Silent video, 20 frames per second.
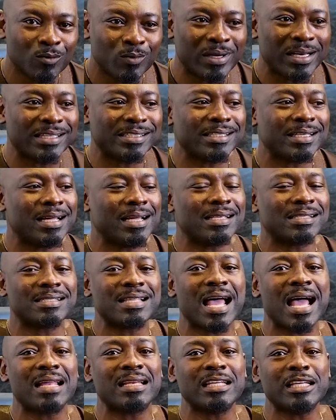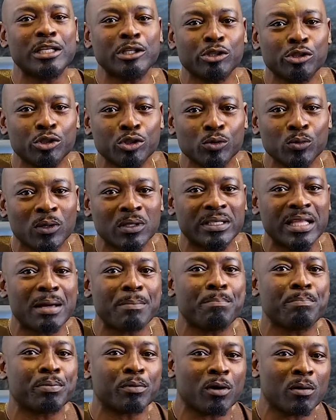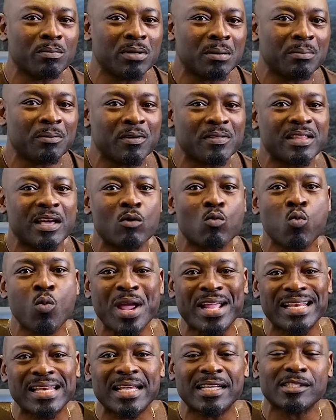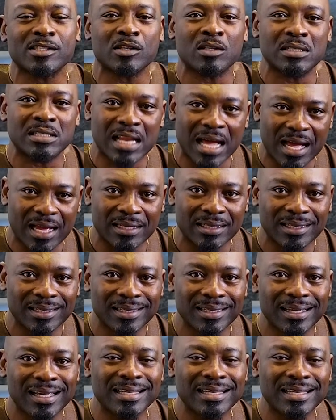whether she has that issue or that problem or that weakness or not.